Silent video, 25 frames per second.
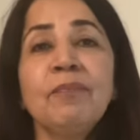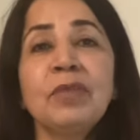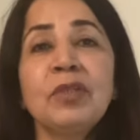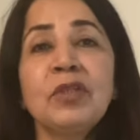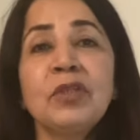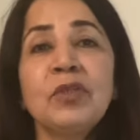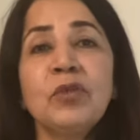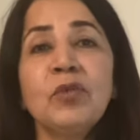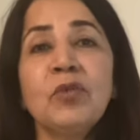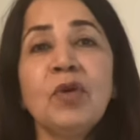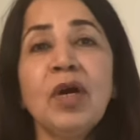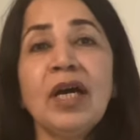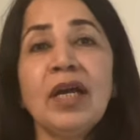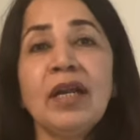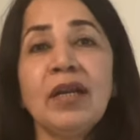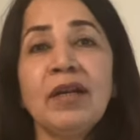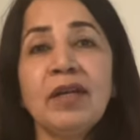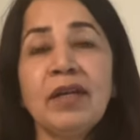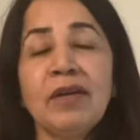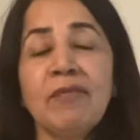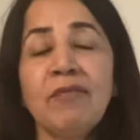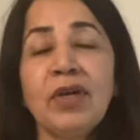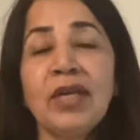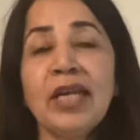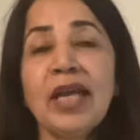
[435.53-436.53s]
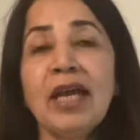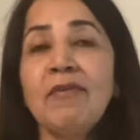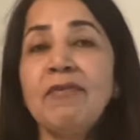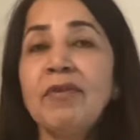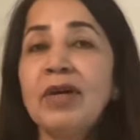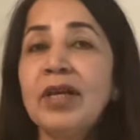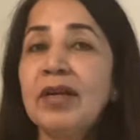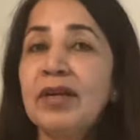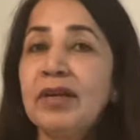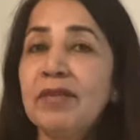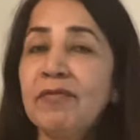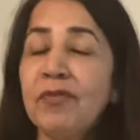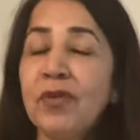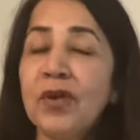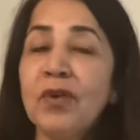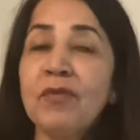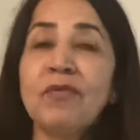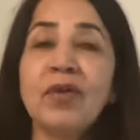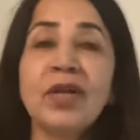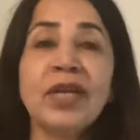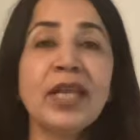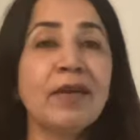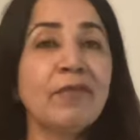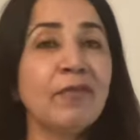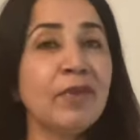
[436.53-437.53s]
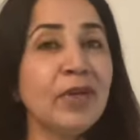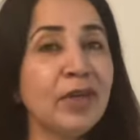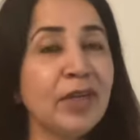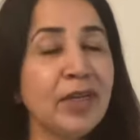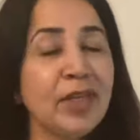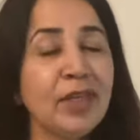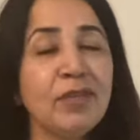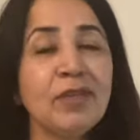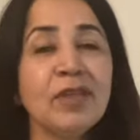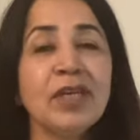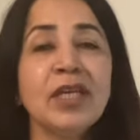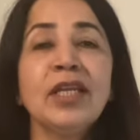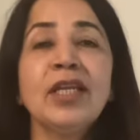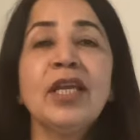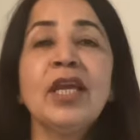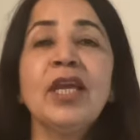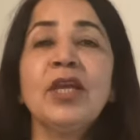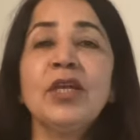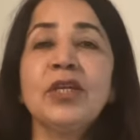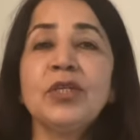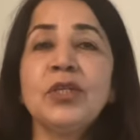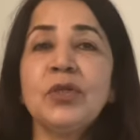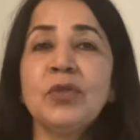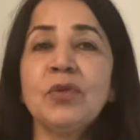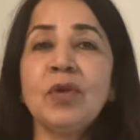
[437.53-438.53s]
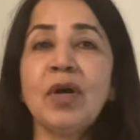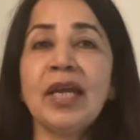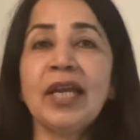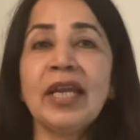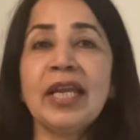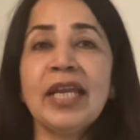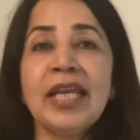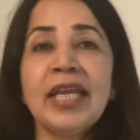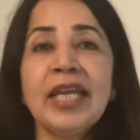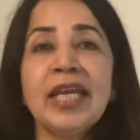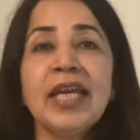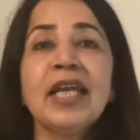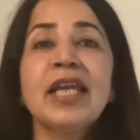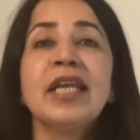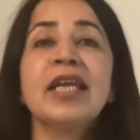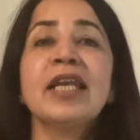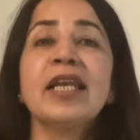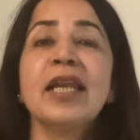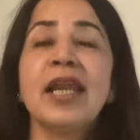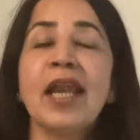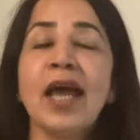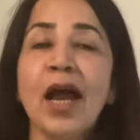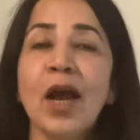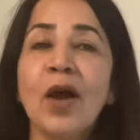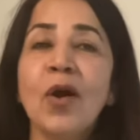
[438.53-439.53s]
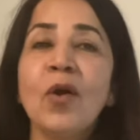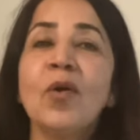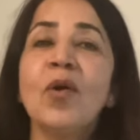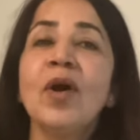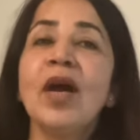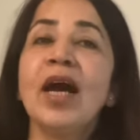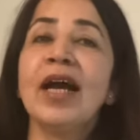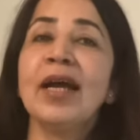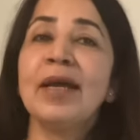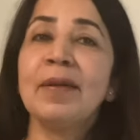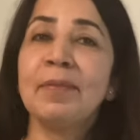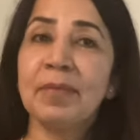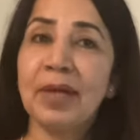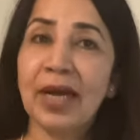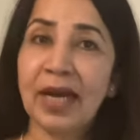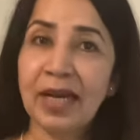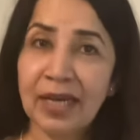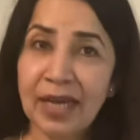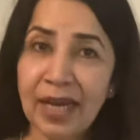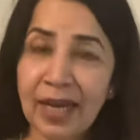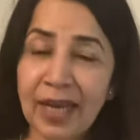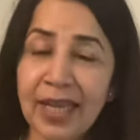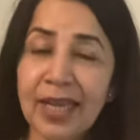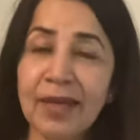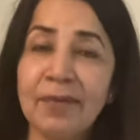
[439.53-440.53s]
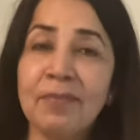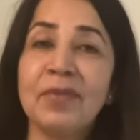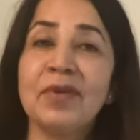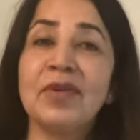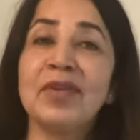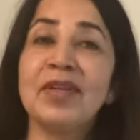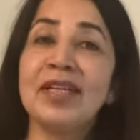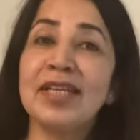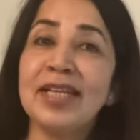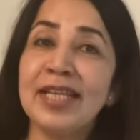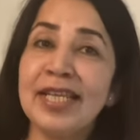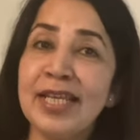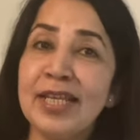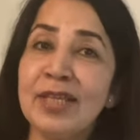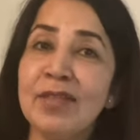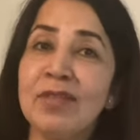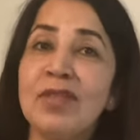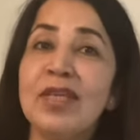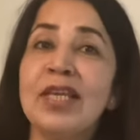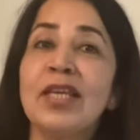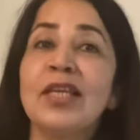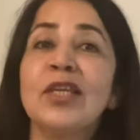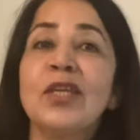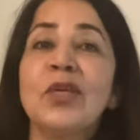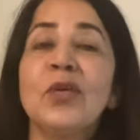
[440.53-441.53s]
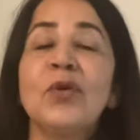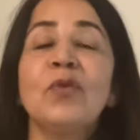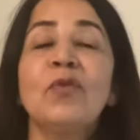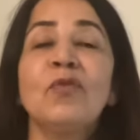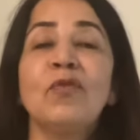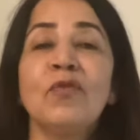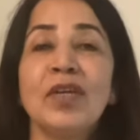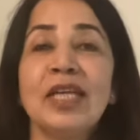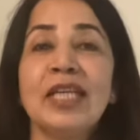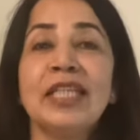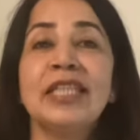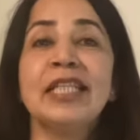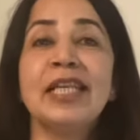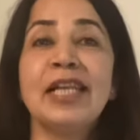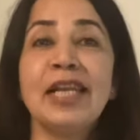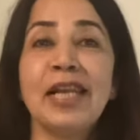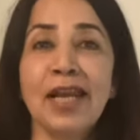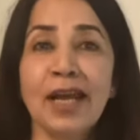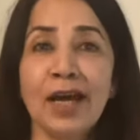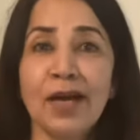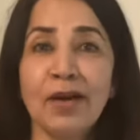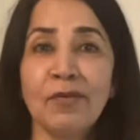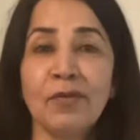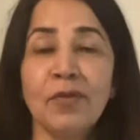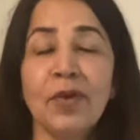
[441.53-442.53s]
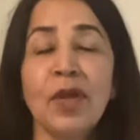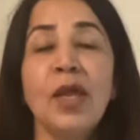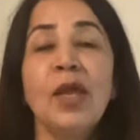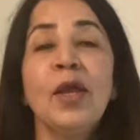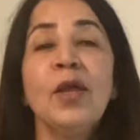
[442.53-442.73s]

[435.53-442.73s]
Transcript: you are whatever for whatever reason you are here now i'm i am releasing you with love